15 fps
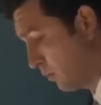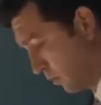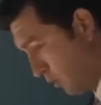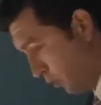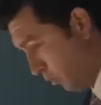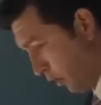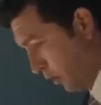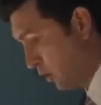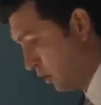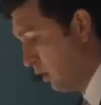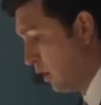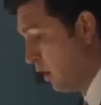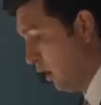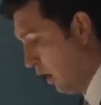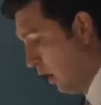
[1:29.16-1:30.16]
Good morning.
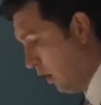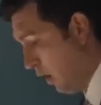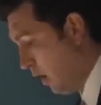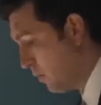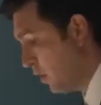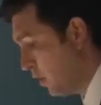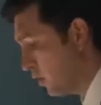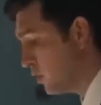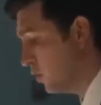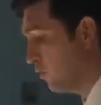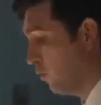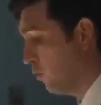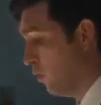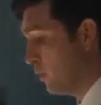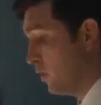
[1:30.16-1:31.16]
Uh, I'm here to
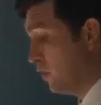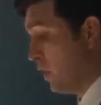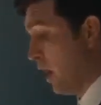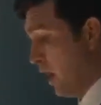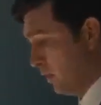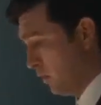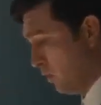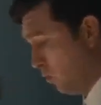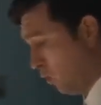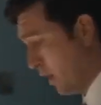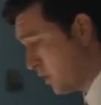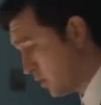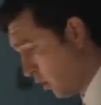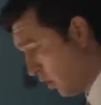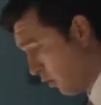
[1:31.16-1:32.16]
inform you that
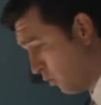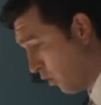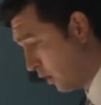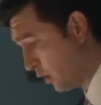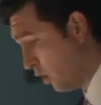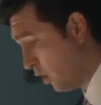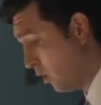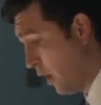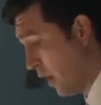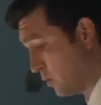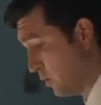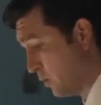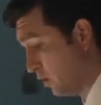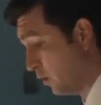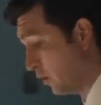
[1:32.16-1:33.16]
Waystar Royco has
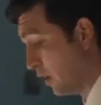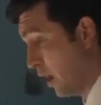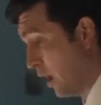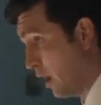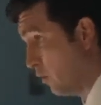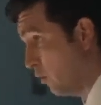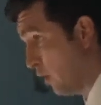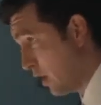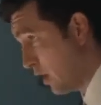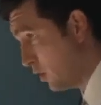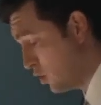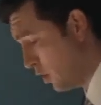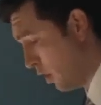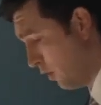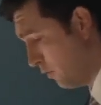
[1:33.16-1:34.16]
been looking at a
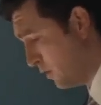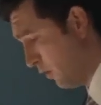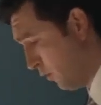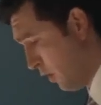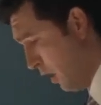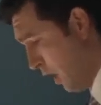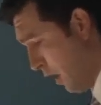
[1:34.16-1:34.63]
range of different